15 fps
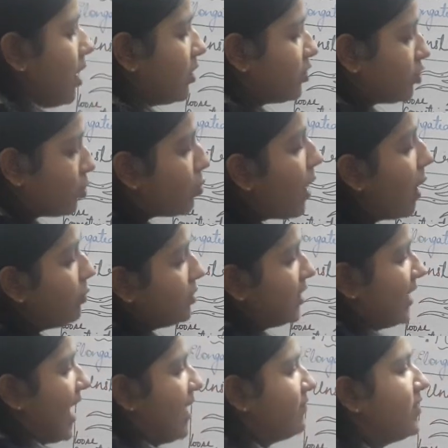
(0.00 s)
throughout the
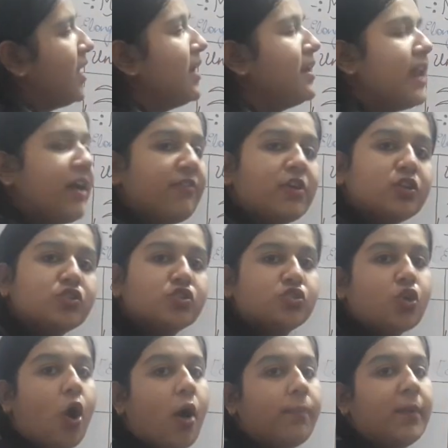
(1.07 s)
life. They never
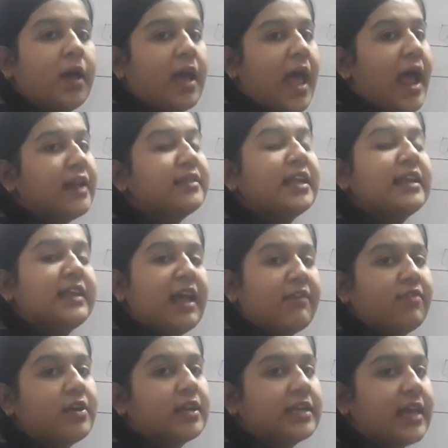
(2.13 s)
stop and they
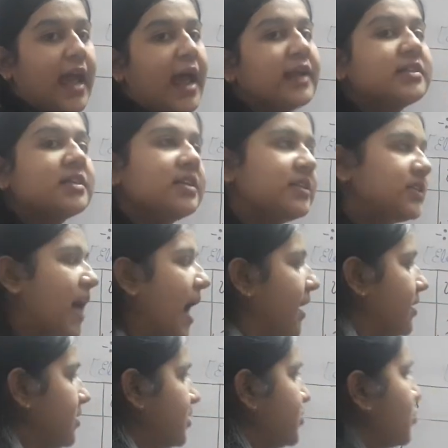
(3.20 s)
never get
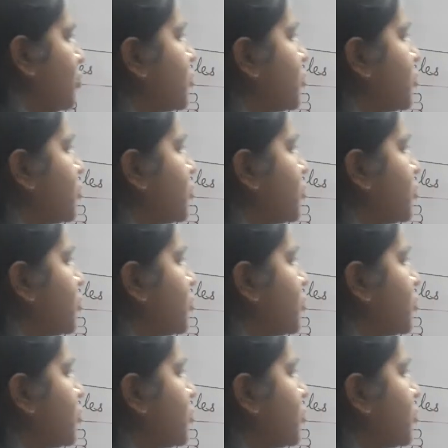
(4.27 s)
tired. So